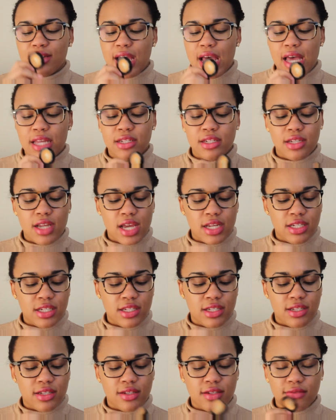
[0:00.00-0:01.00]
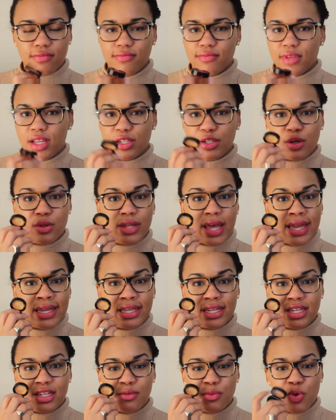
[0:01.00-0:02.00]
I just don't
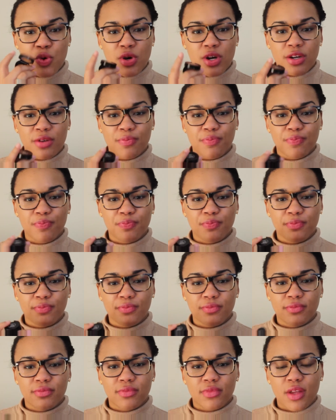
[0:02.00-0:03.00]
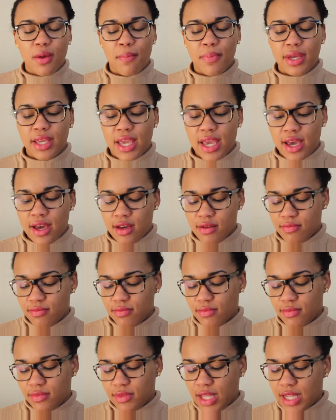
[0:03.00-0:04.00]
like it anymore. But yeah,
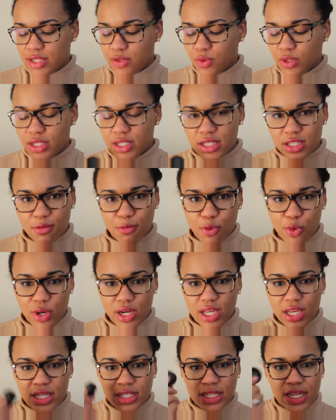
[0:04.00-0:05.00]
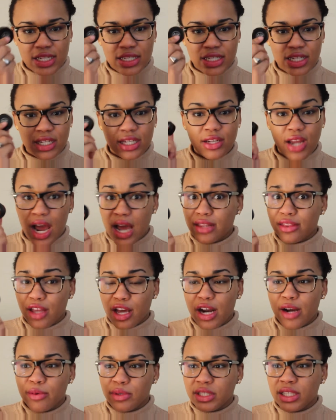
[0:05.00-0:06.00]
that's really disappointing because I
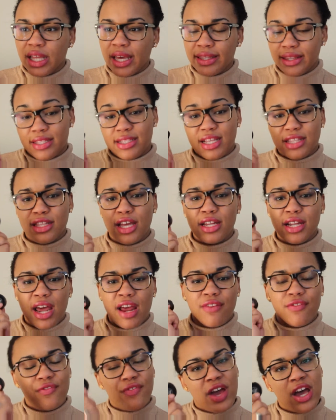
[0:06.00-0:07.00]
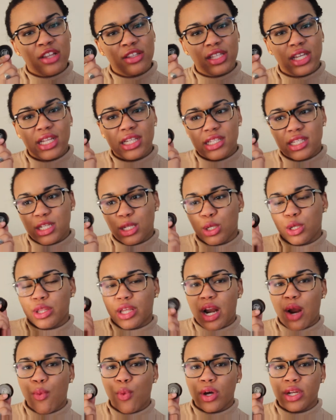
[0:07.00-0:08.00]
thought I really liked this. I thought I found the concealer
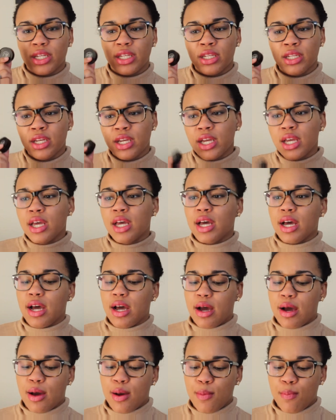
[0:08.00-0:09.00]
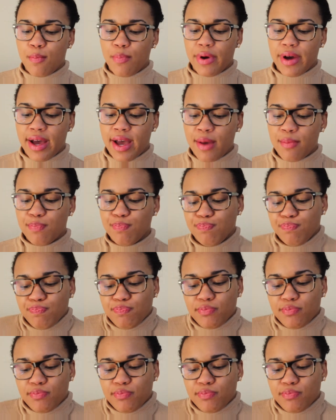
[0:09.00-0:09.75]
that I wanted, but